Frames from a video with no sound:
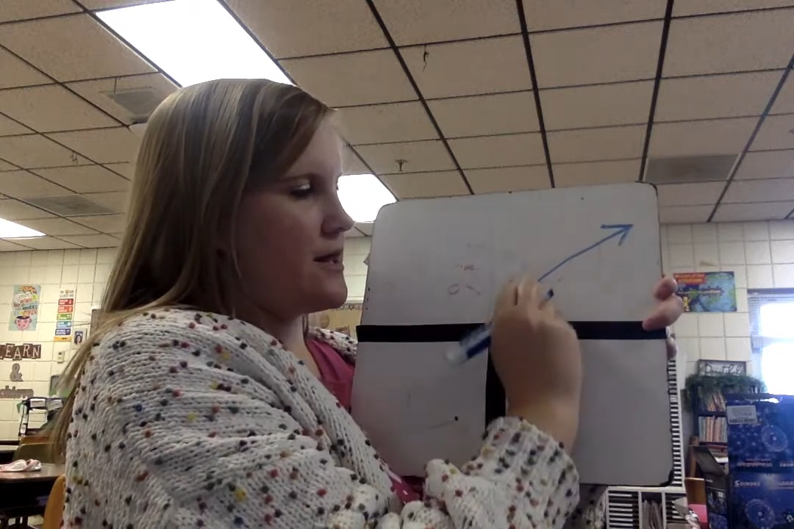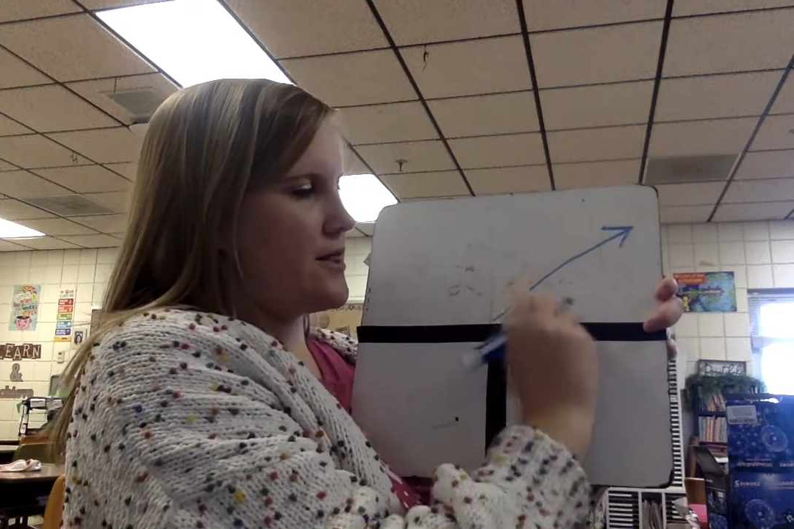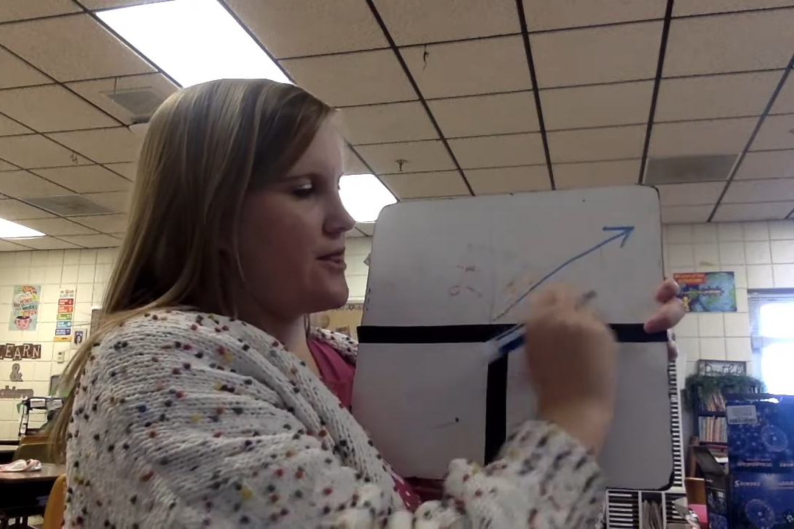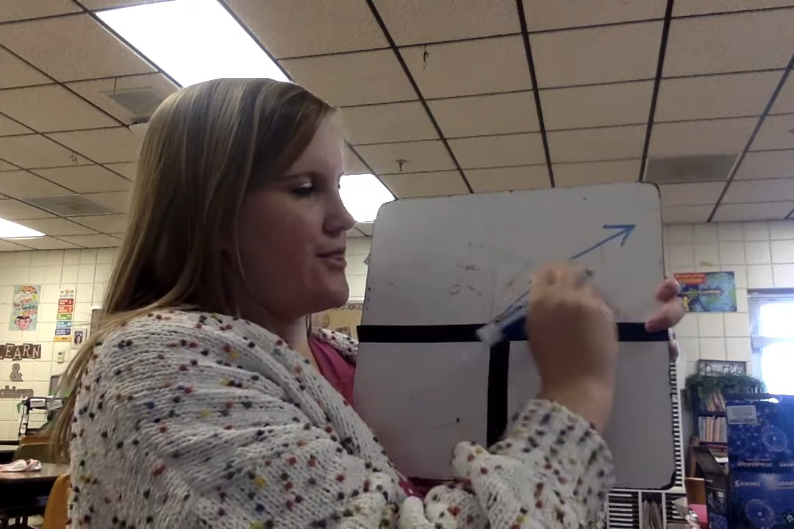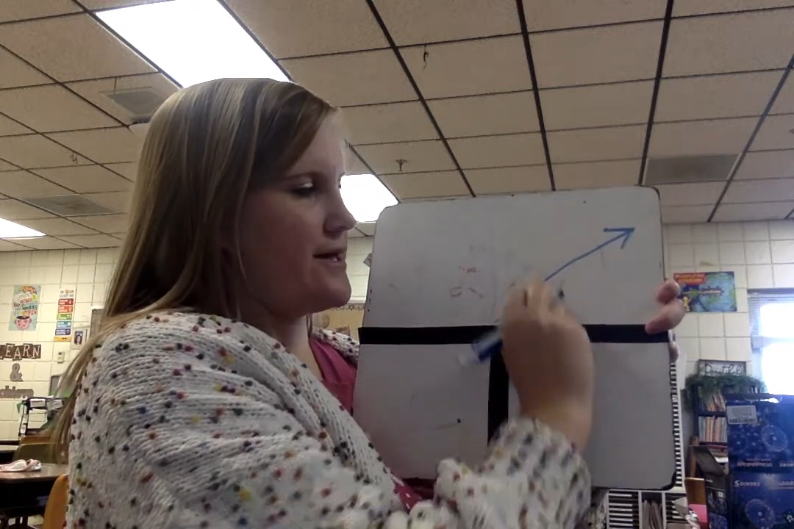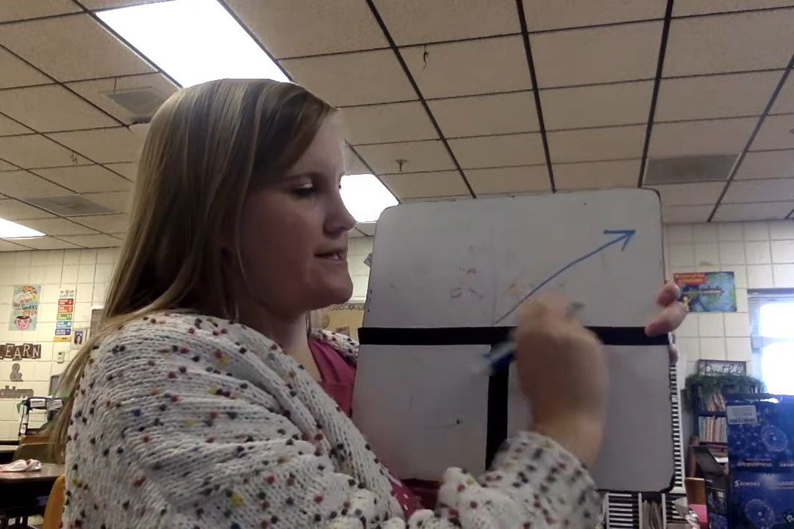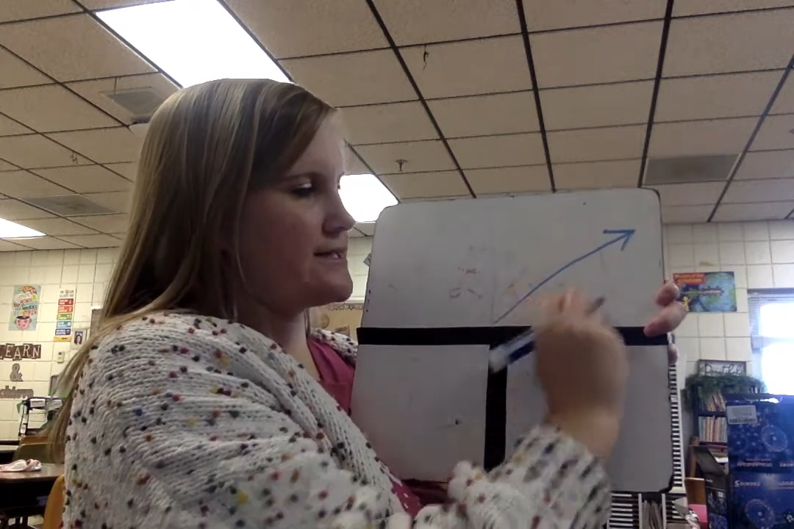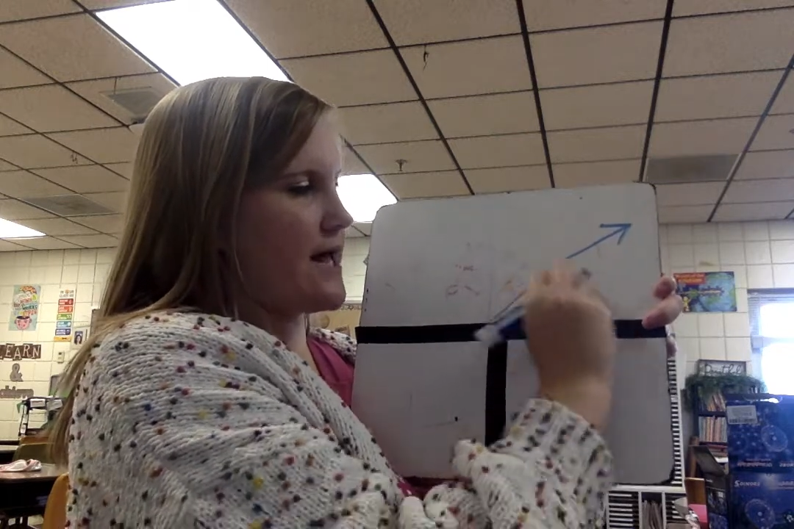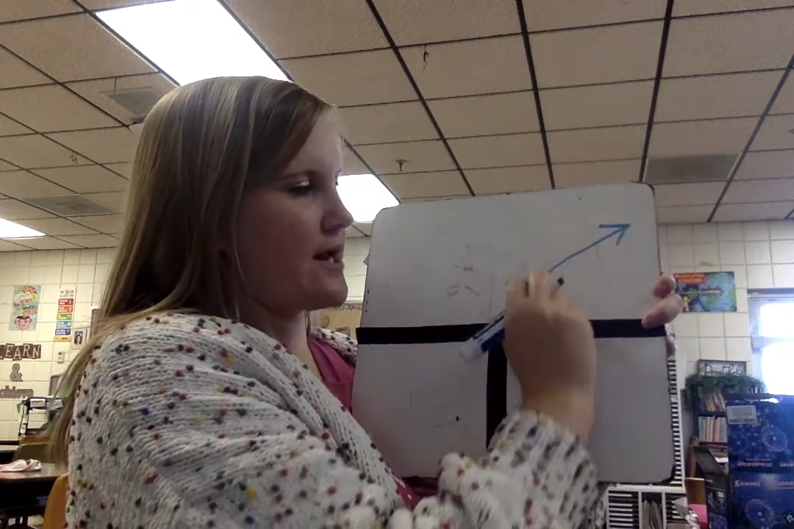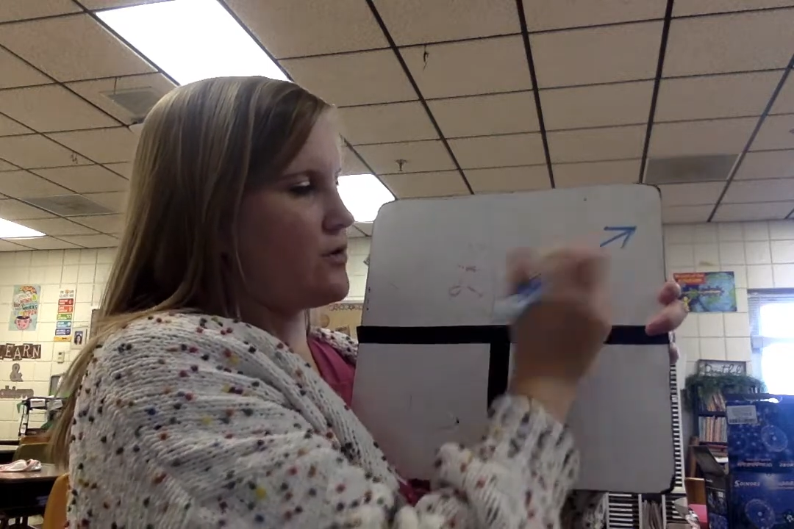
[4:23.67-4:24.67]
this
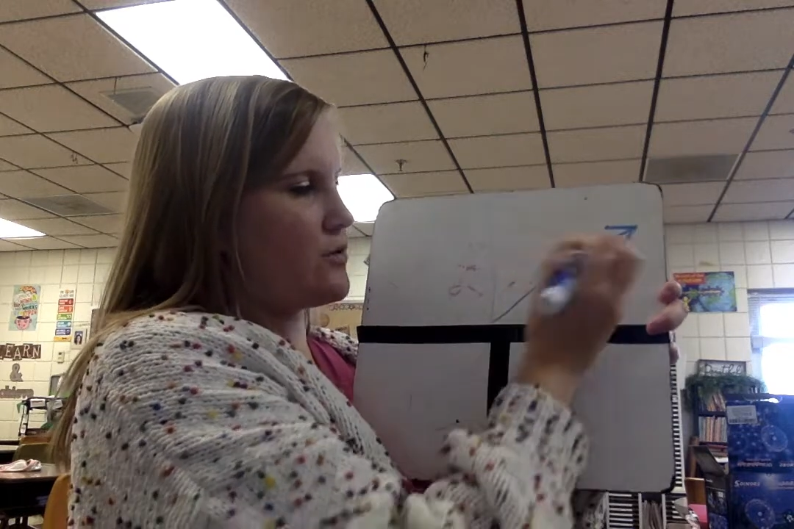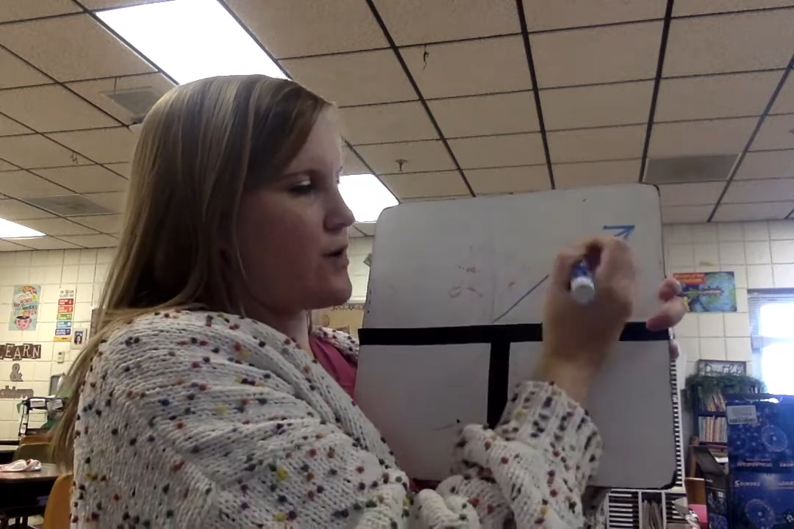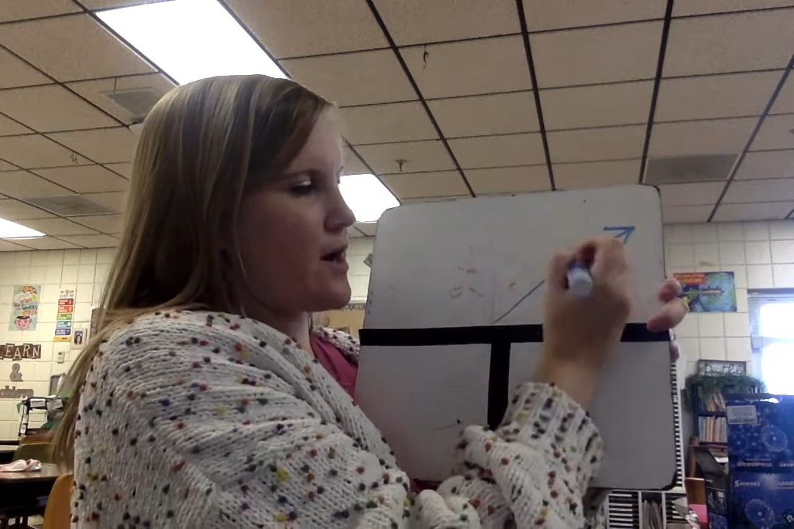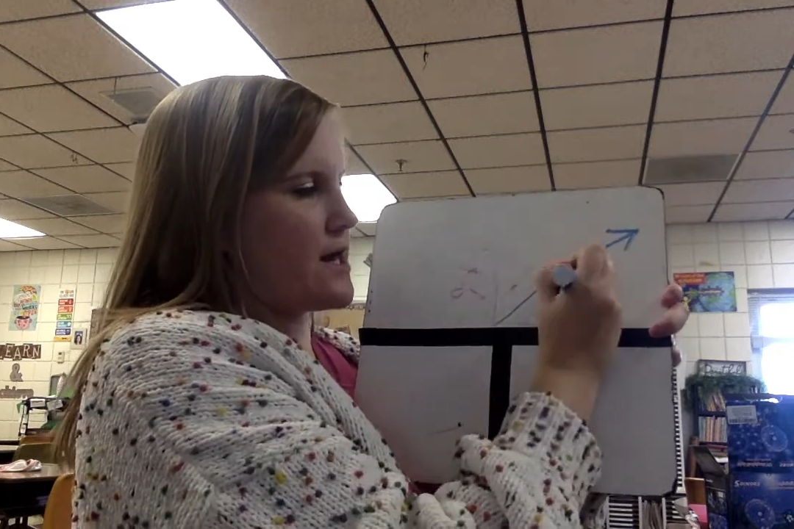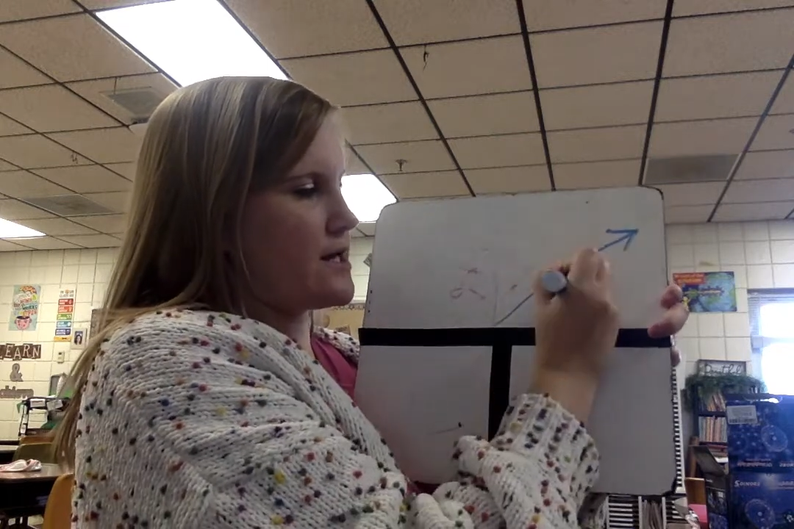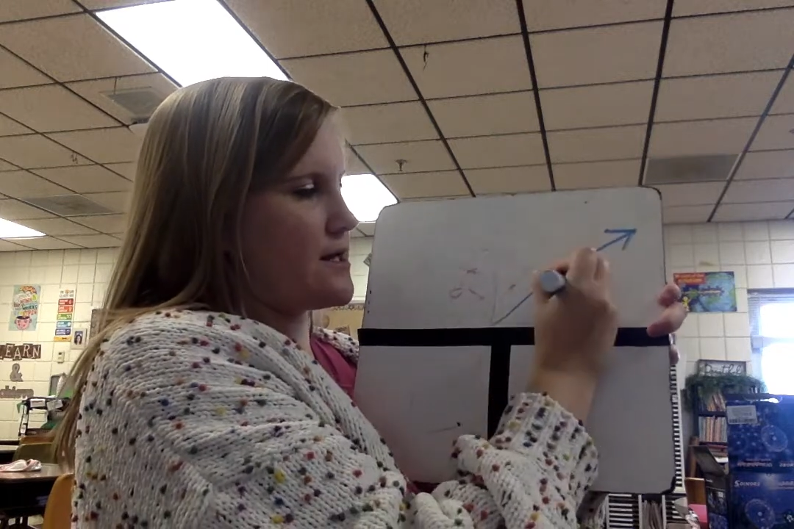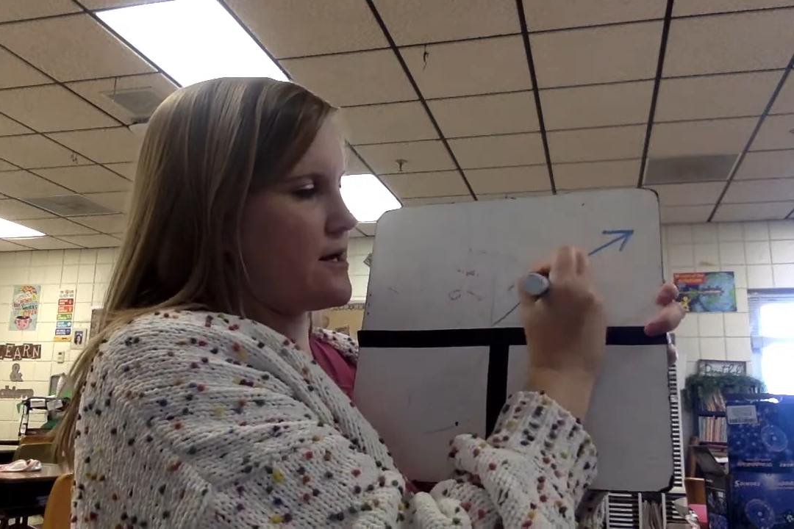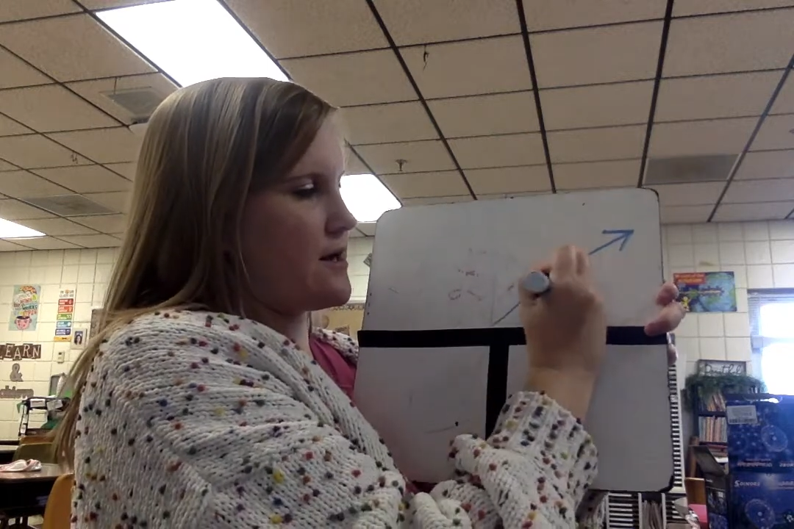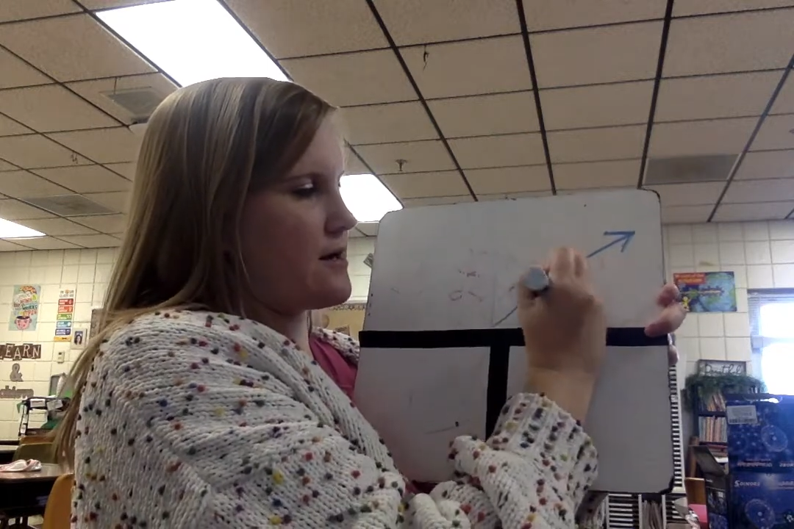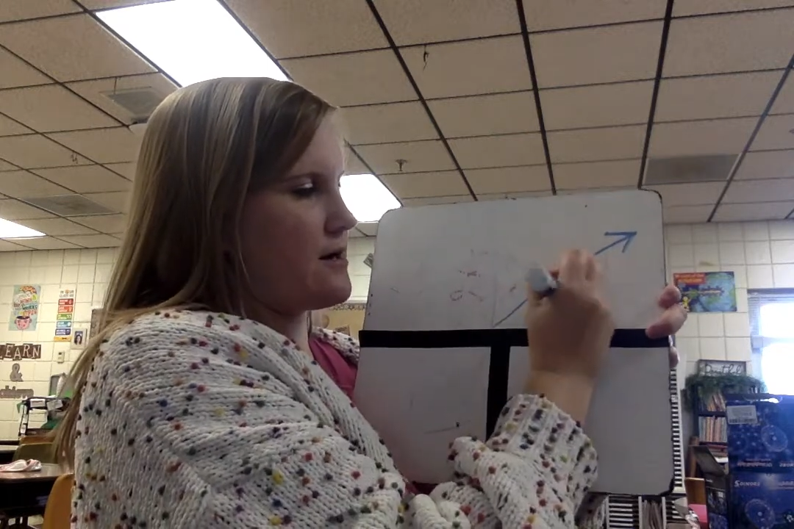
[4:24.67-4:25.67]
angle right
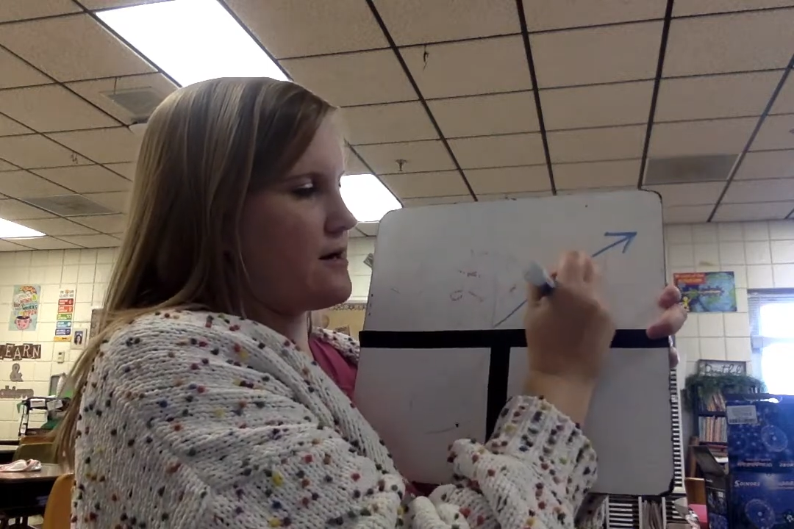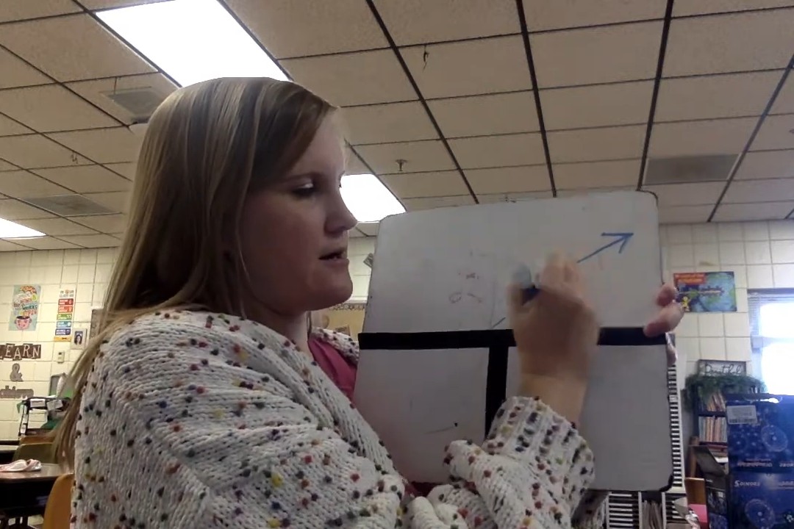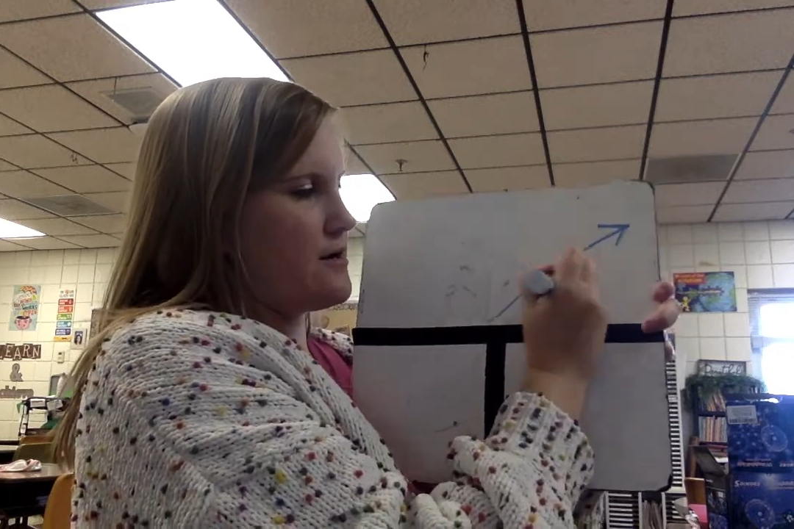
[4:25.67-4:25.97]
here